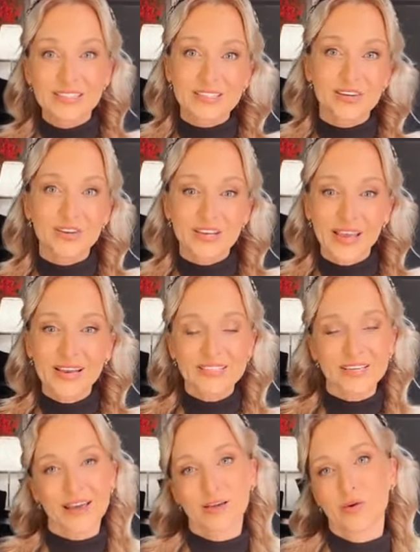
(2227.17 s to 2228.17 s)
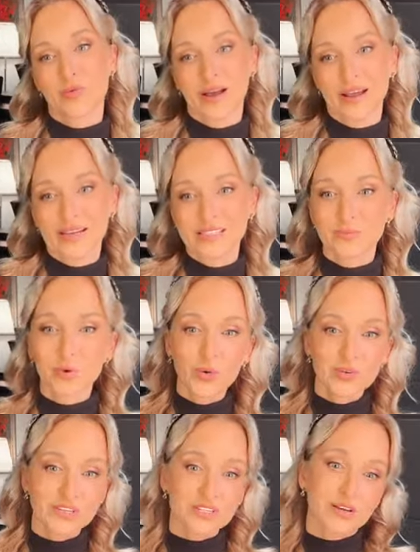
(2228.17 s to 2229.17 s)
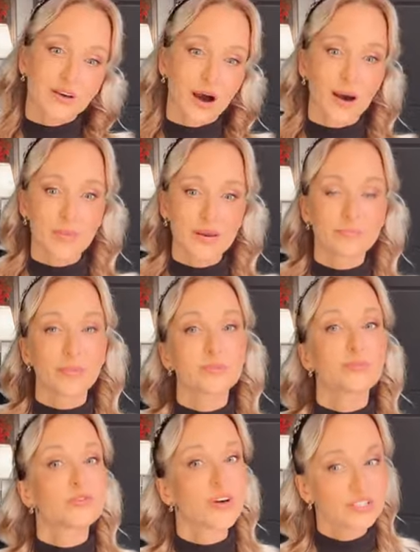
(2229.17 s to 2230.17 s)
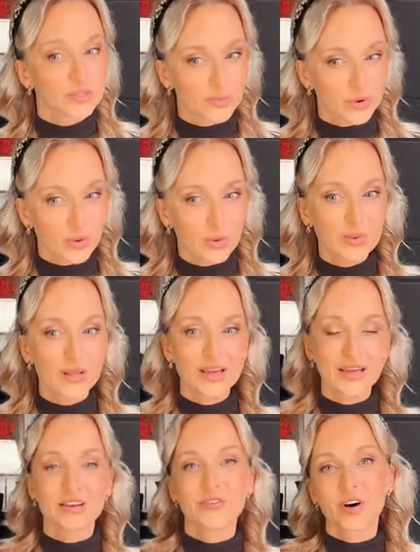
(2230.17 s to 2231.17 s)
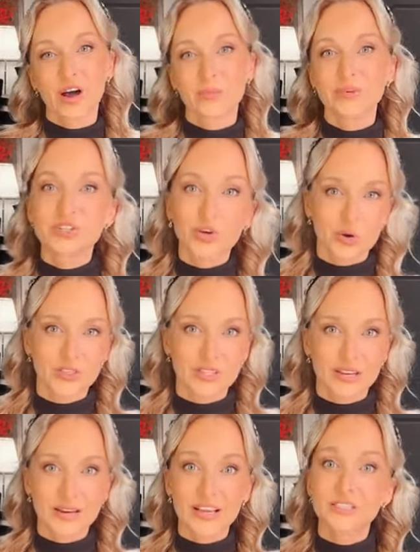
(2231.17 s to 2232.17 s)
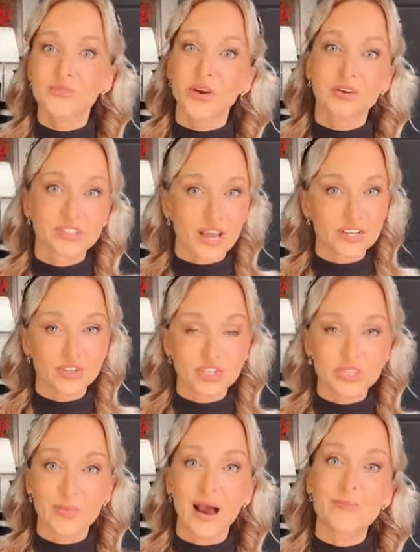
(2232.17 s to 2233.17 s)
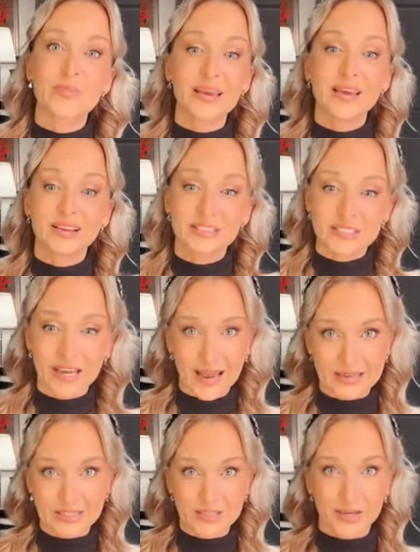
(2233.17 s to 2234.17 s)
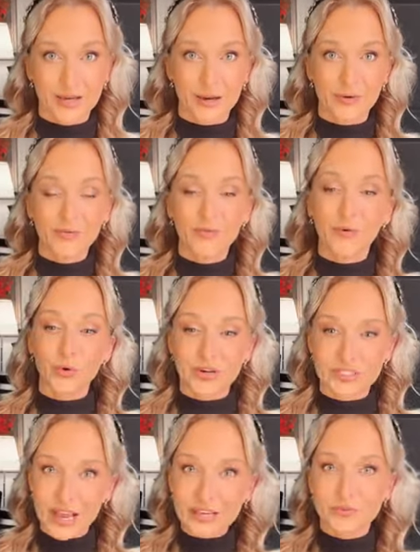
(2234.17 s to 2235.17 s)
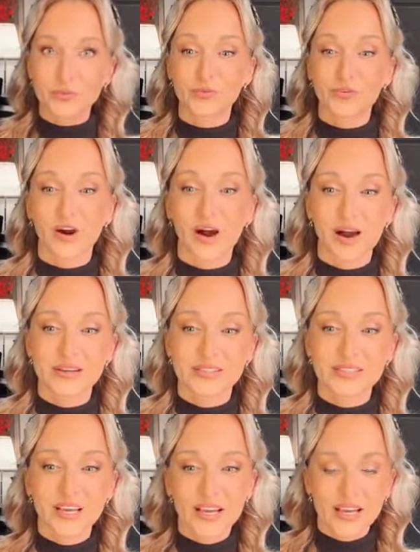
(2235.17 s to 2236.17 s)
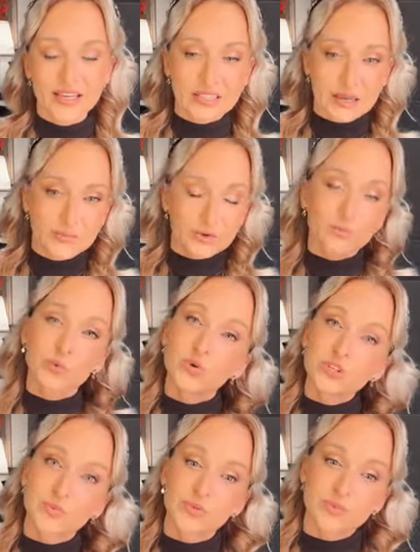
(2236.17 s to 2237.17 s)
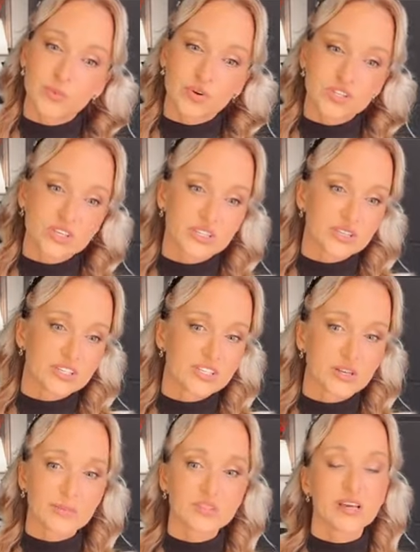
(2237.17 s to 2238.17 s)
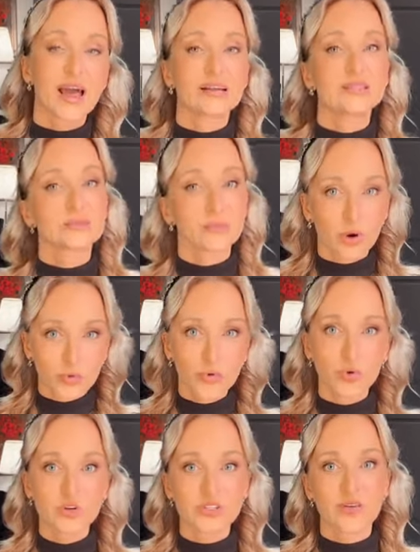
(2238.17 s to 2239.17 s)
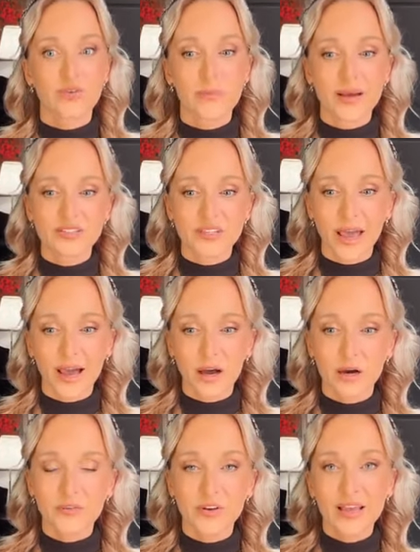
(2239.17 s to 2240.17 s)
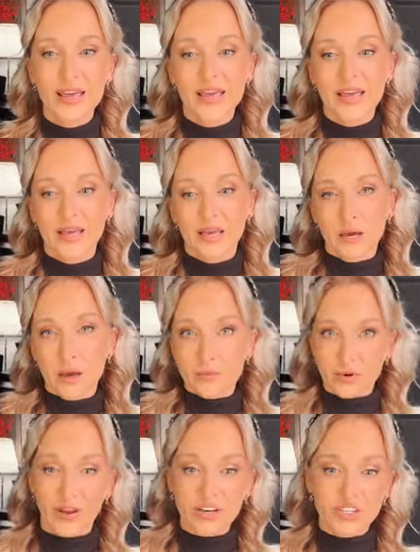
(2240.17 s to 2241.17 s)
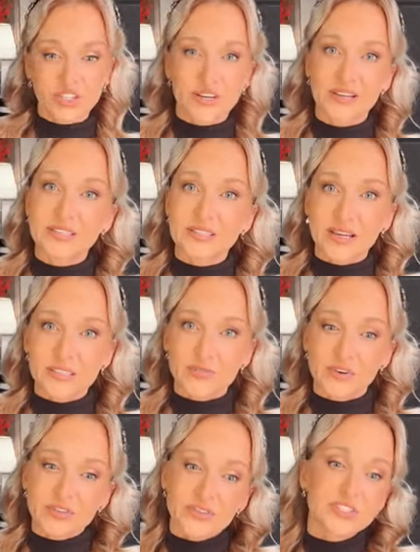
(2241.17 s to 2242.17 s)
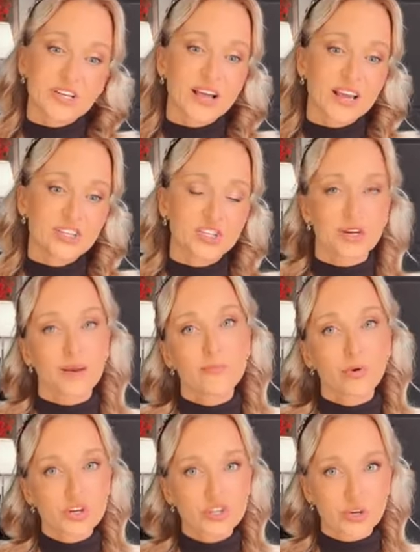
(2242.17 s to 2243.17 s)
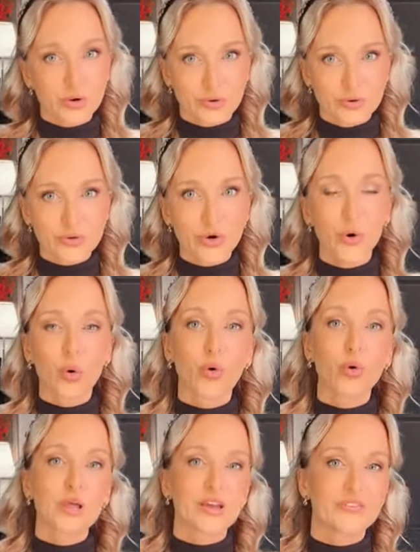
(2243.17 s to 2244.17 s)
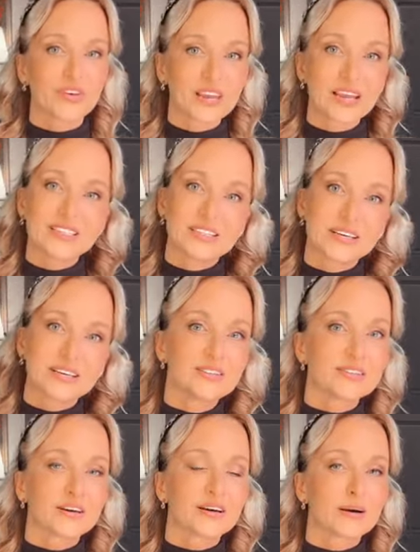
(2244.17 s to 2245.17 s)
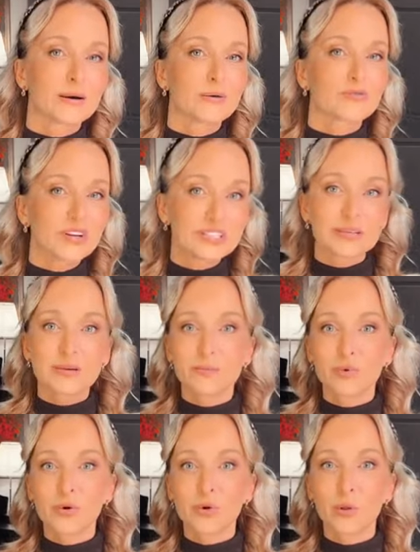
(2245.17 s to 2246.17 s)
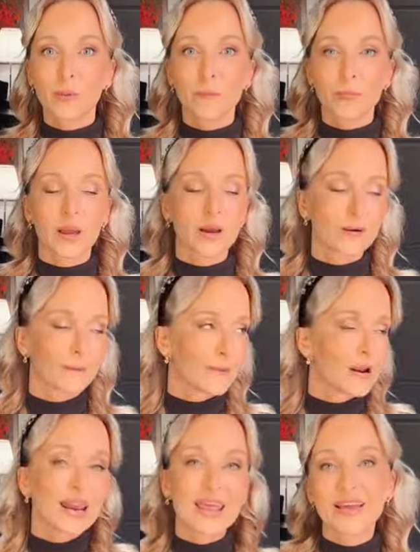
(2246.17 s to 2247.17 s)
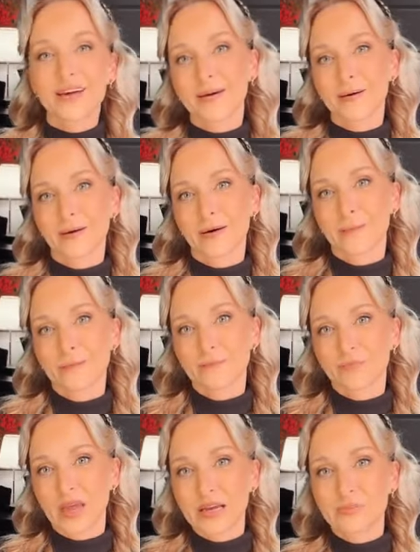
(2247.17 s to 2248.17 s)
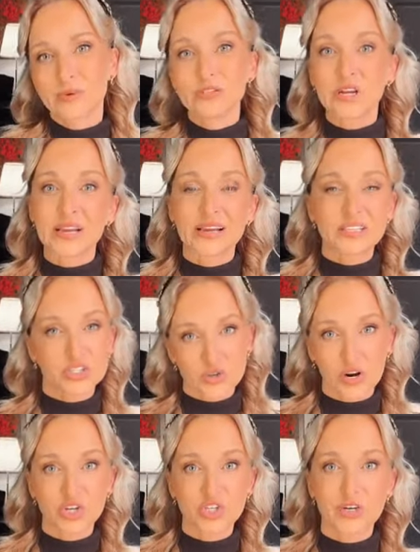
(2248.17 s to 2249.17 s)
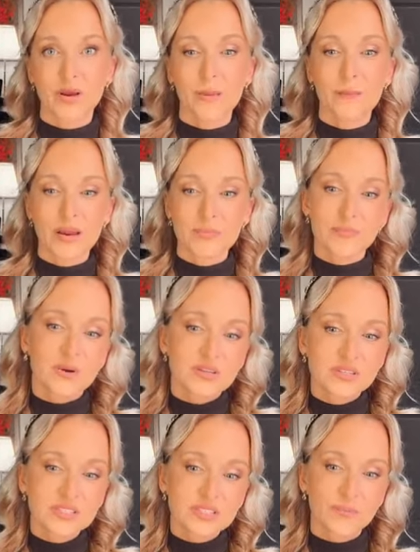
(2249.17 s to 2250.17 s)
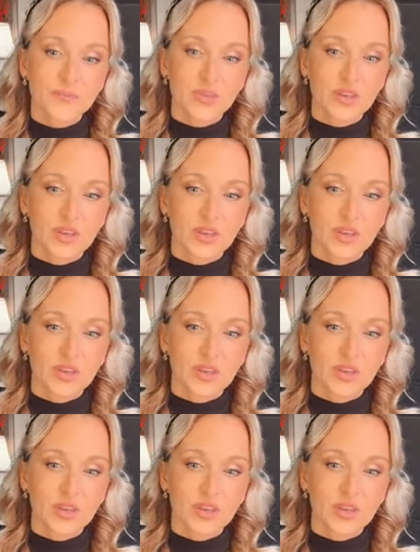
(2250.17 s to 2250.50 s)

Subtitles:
So key takeaways: mold is a common but preventable environment toxin. It's very dangerous, might be deadful for us. It's impact multiple body systems and of course our mental health. Prevention is adequate ventilation and moisture control if needed, reasonable leak and building construction amendments.